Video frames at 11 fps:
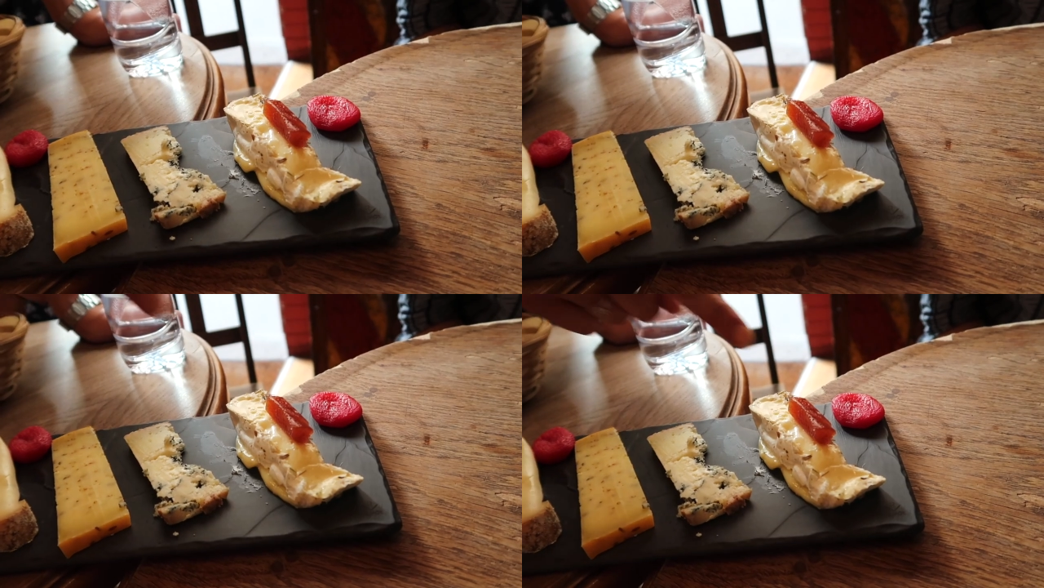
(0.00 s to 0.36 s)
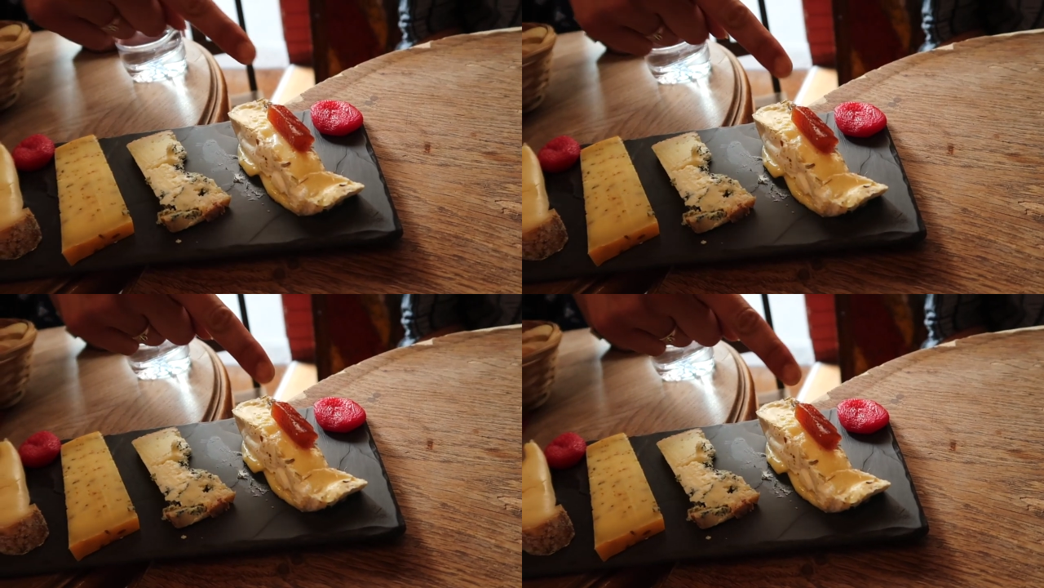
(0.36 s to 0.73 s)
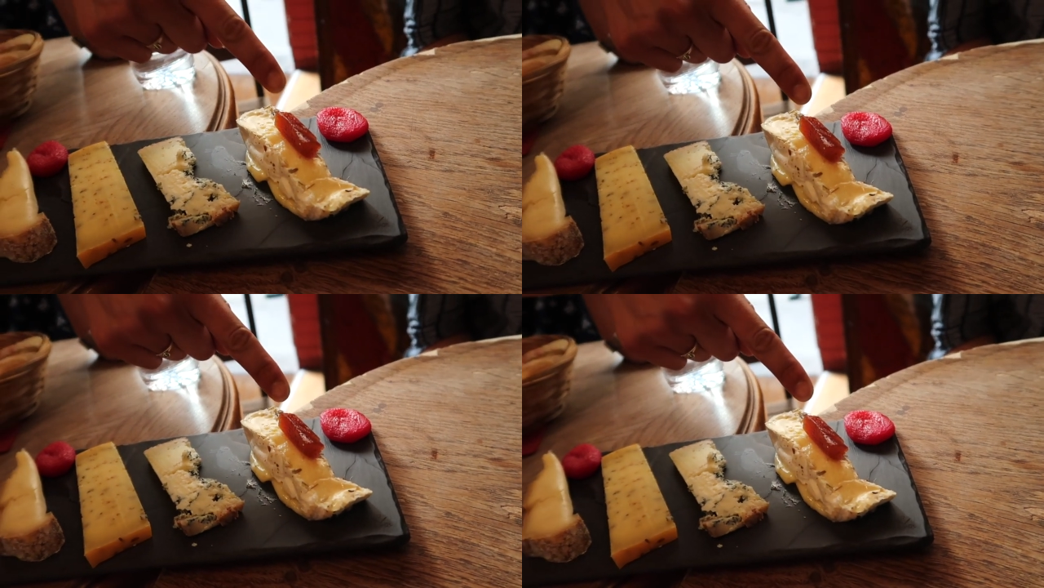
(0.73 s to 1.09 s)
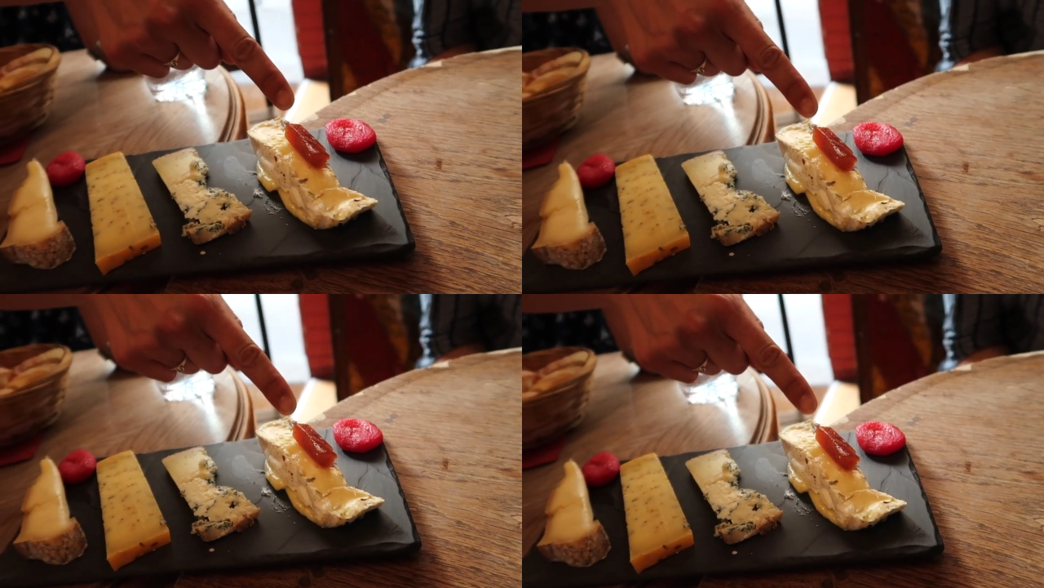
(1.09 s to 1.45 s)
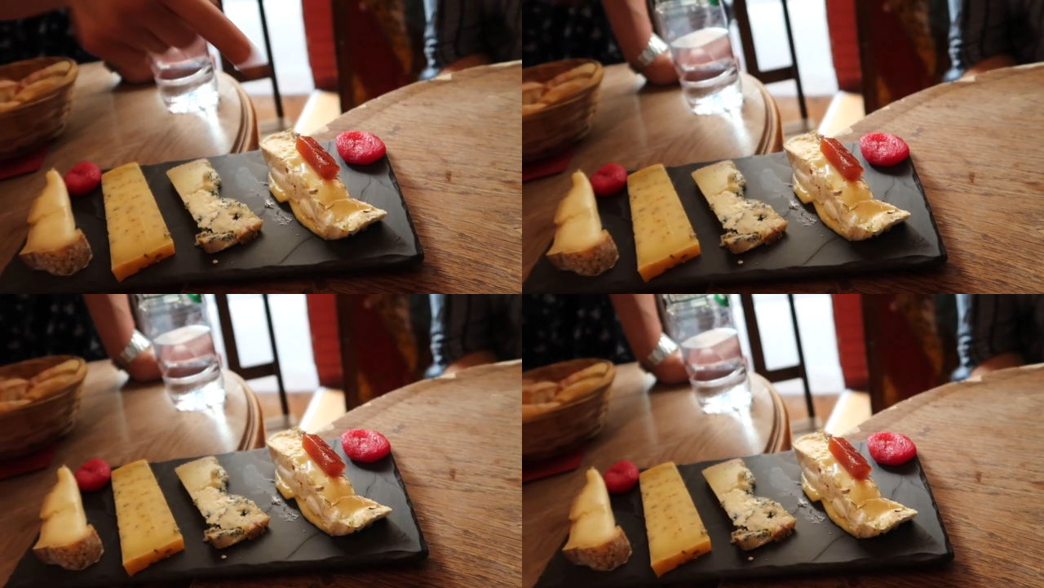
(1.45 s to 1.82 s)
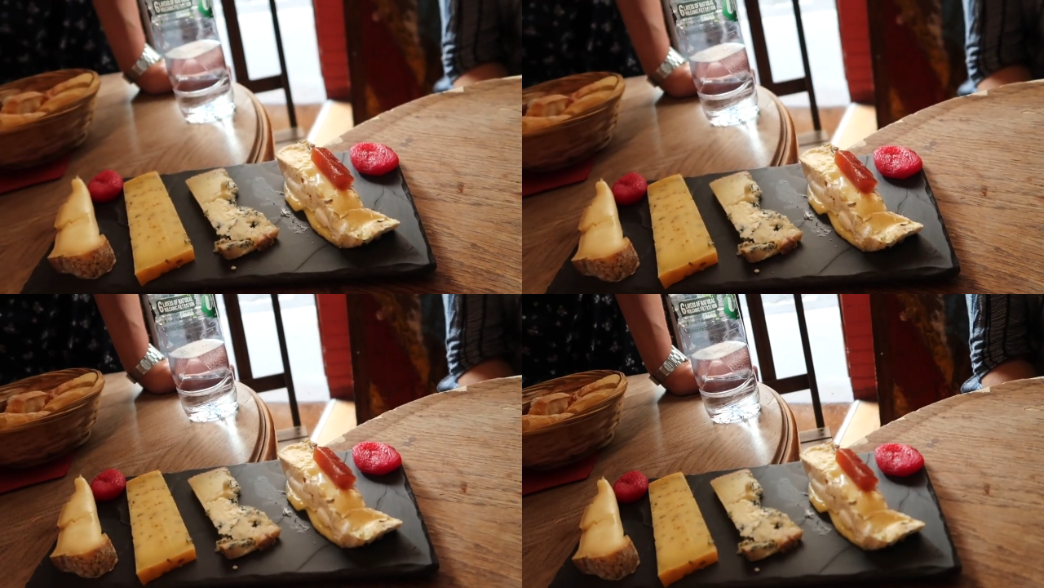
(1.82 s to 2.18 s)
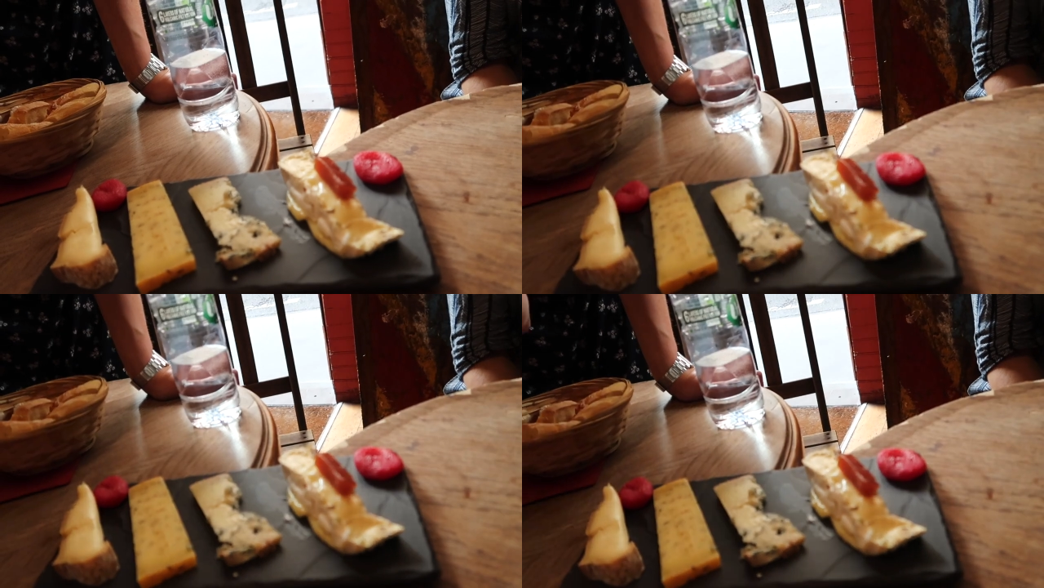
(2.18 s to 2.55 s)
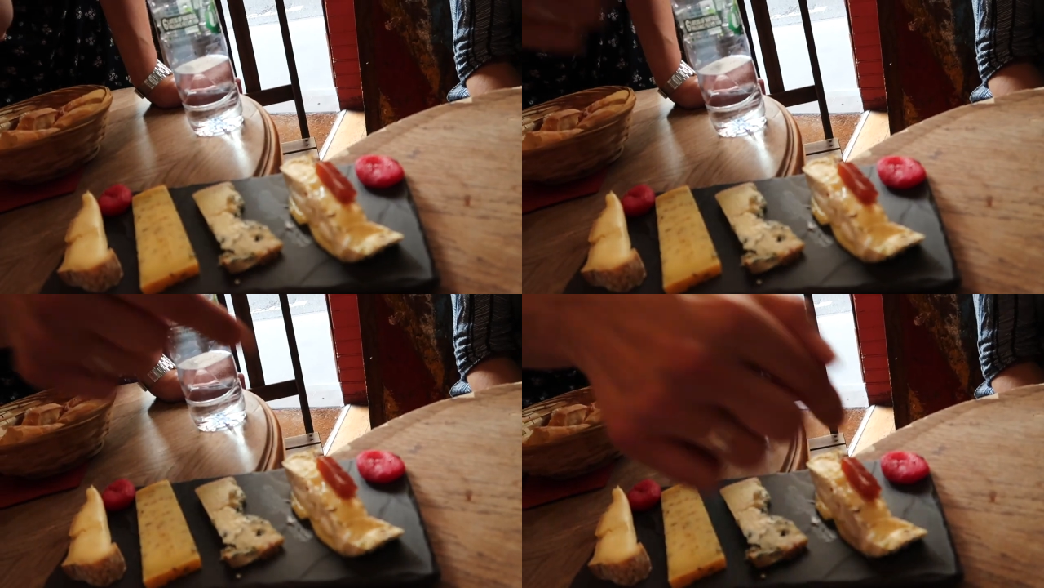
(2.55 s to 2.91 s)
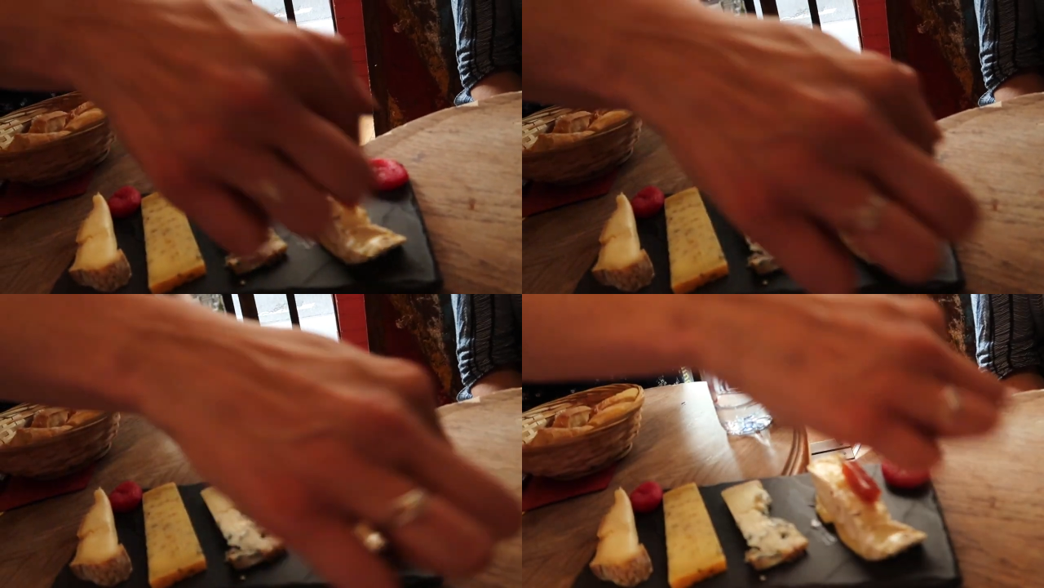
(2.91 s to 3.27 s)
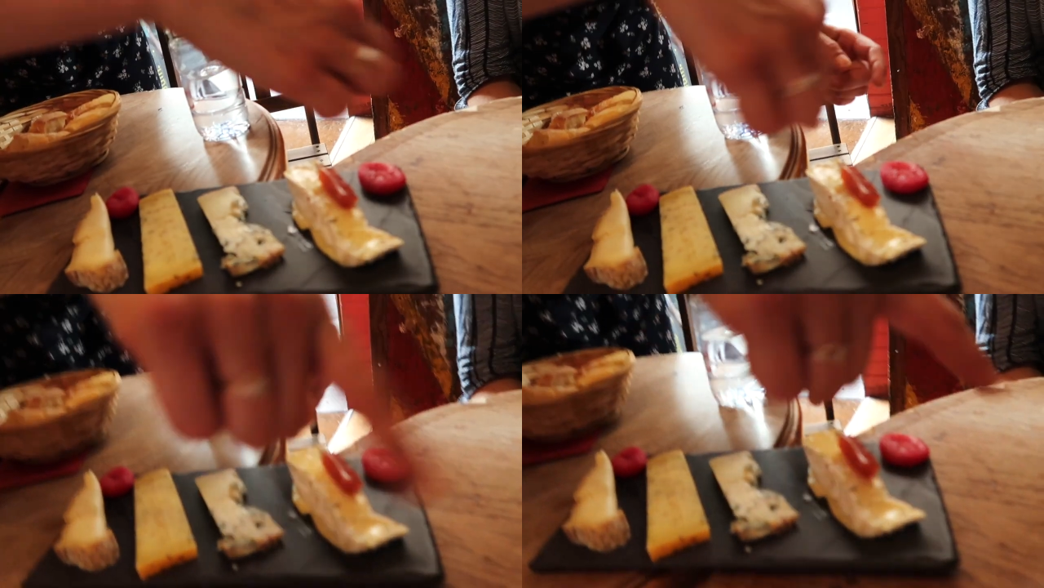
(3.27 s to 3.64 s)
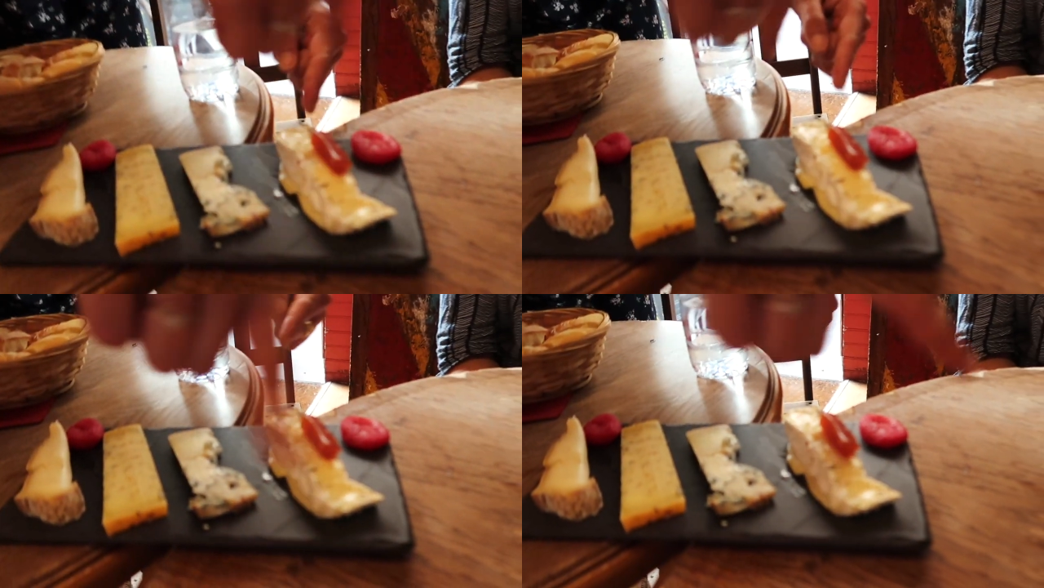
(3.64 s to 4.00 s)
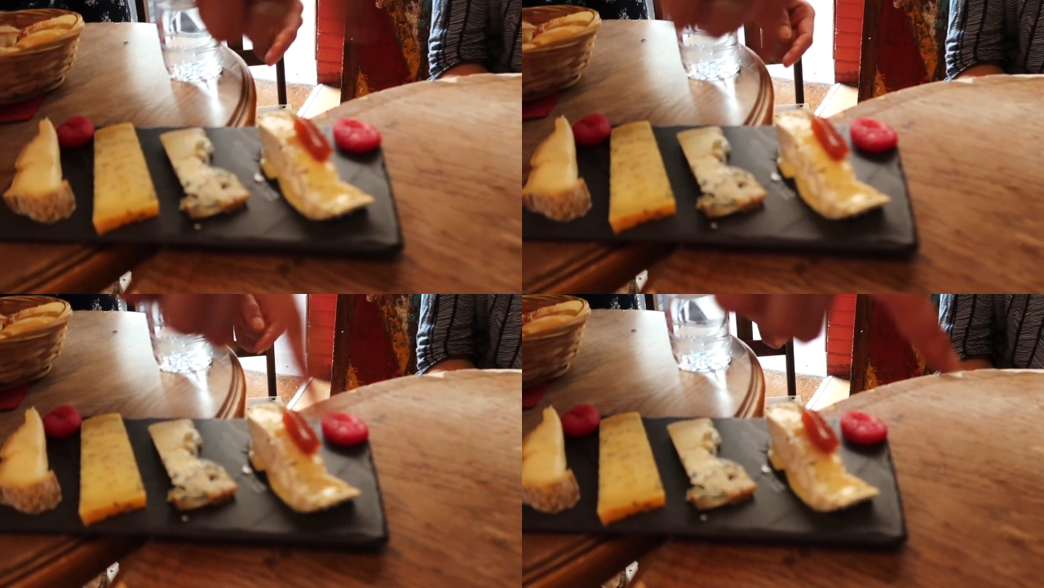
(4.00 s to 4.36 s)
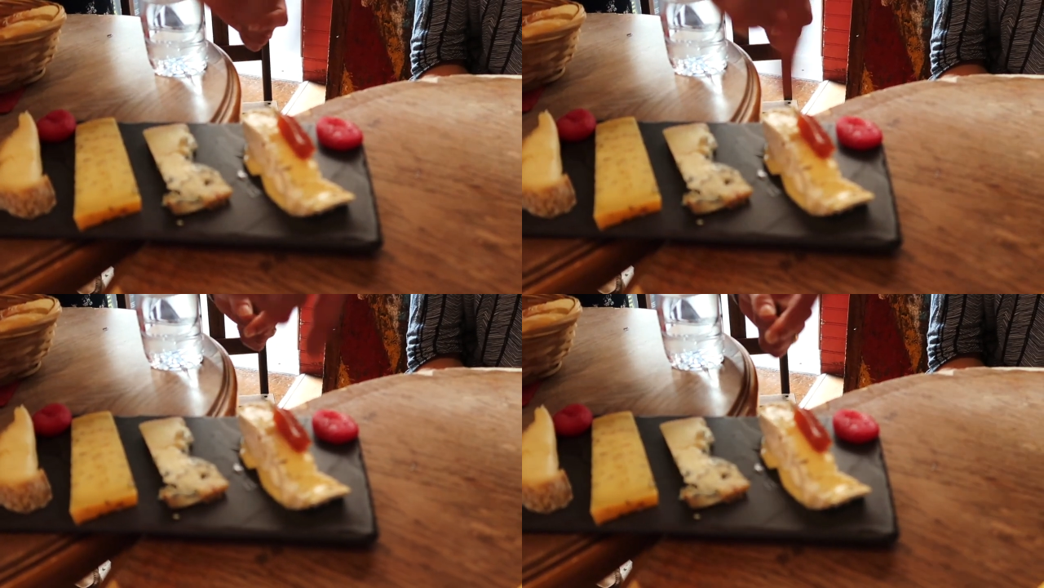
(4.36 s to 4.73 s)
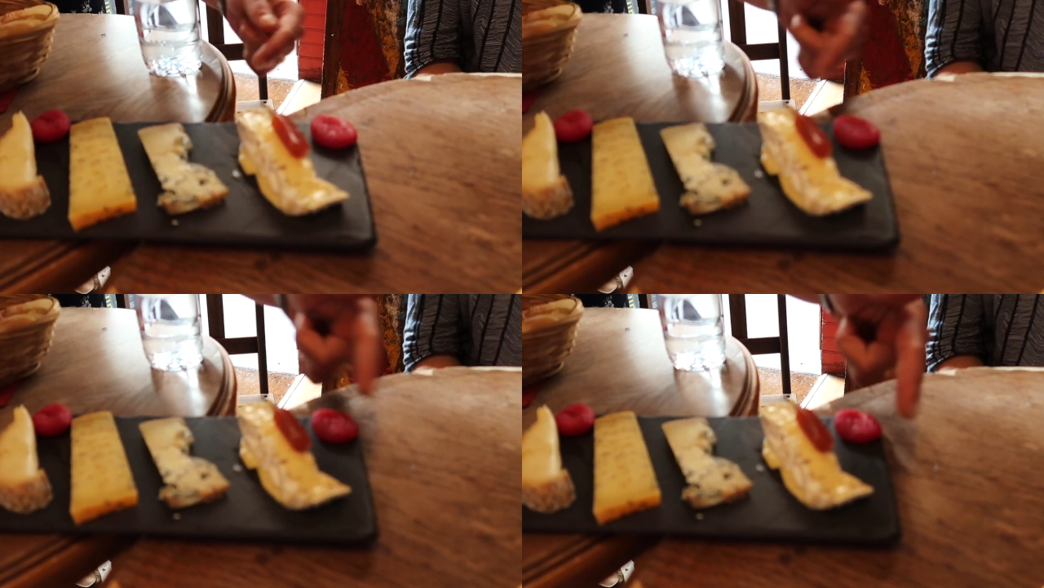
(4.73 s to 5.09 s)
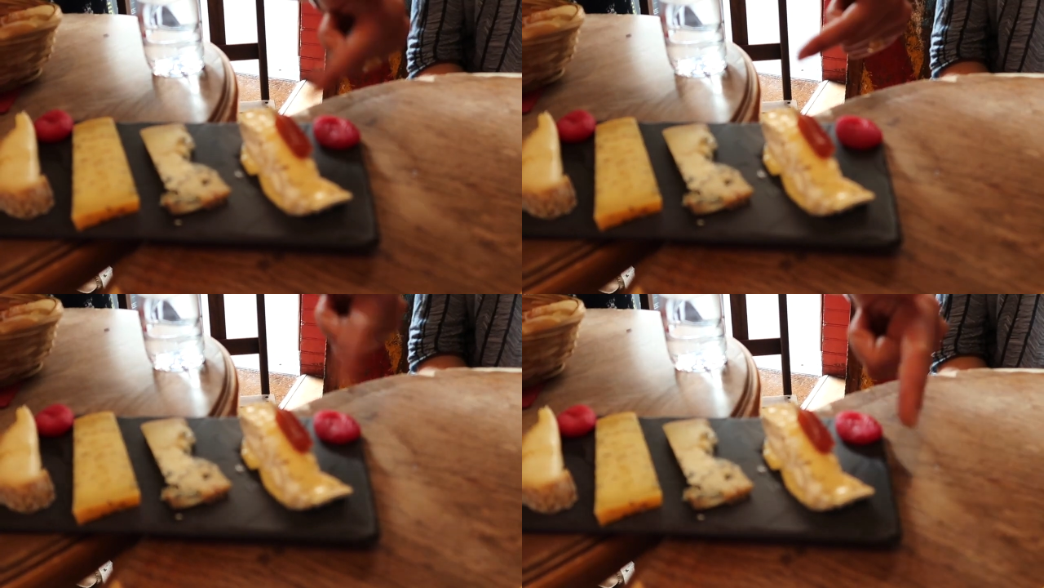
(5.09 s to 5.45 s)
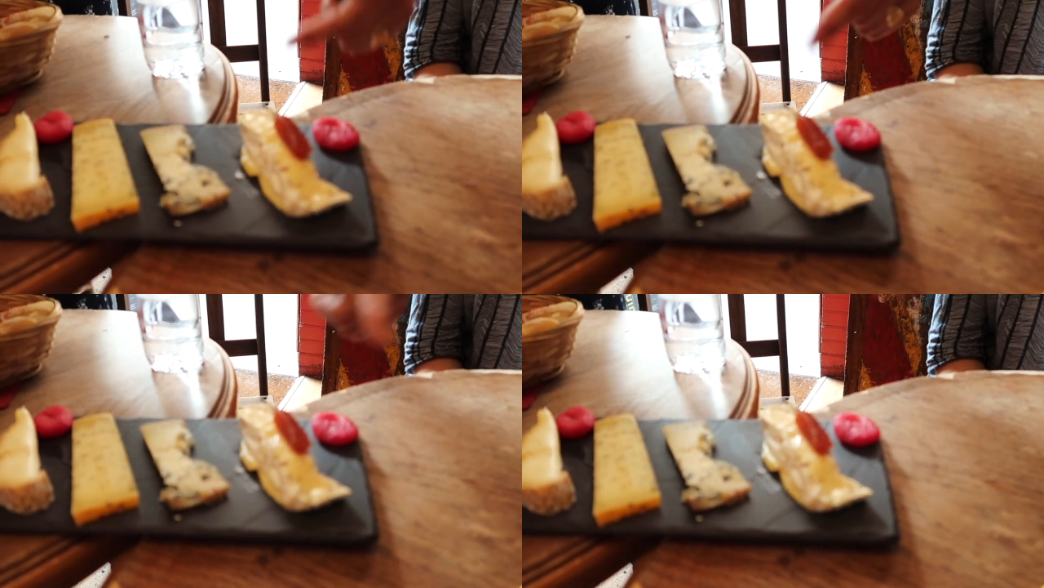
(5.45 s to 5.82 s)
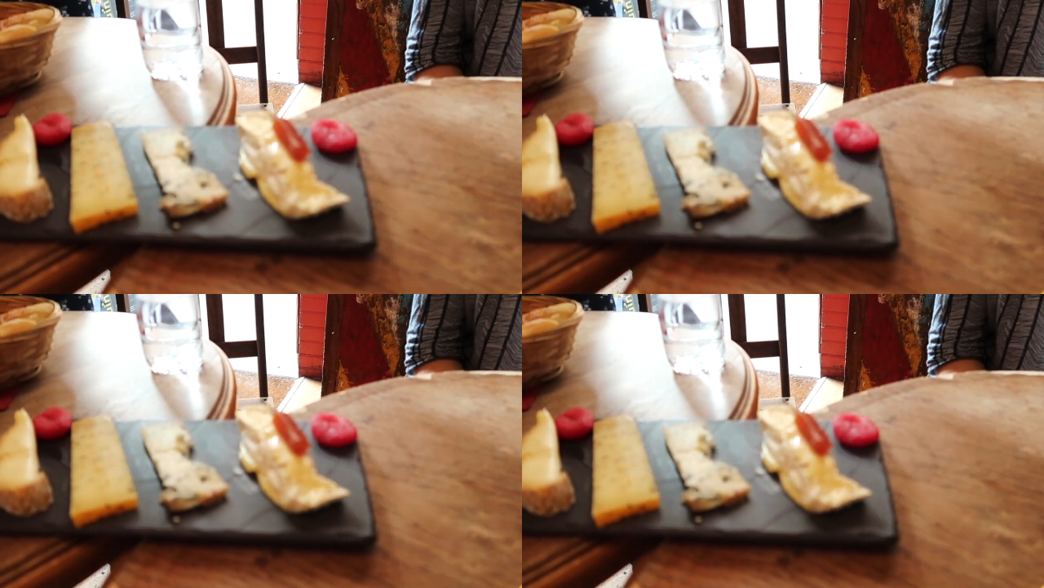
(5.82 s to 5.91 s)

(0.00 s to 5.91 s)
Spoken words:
No face is visible, so there are no lips to read.